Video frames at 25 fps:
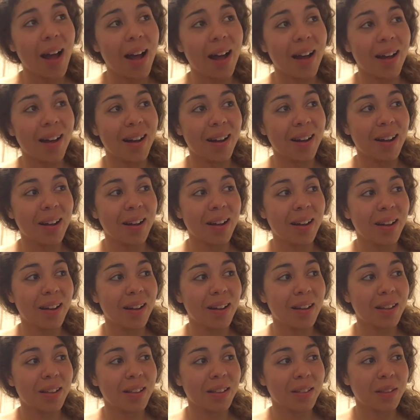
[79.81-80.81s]
uh,
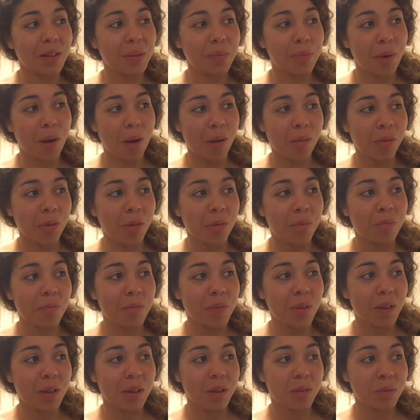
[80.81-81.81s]
the problem
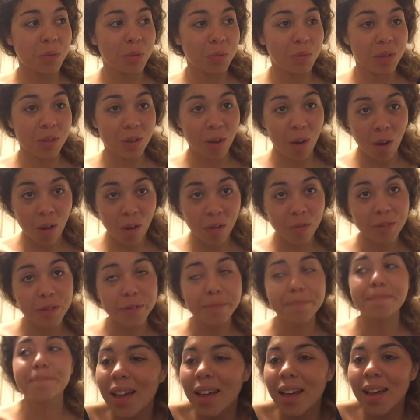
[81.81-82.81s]
becomes resolved.
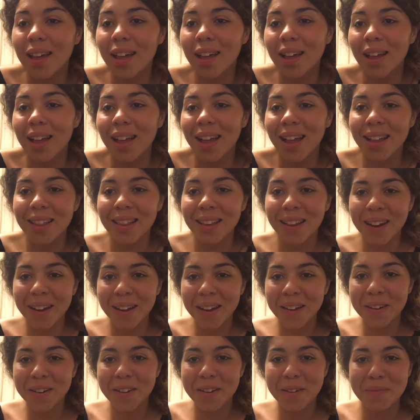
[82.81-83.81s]
And then I
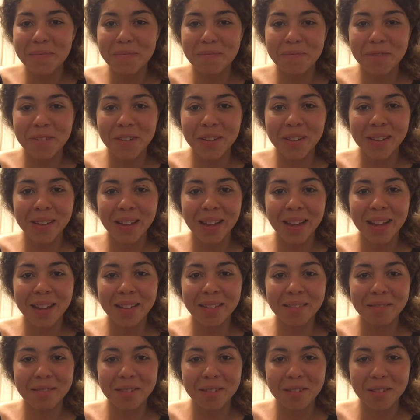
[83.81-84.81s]
end up
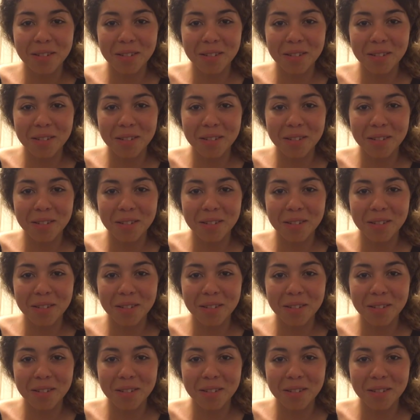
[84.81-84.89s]
feeling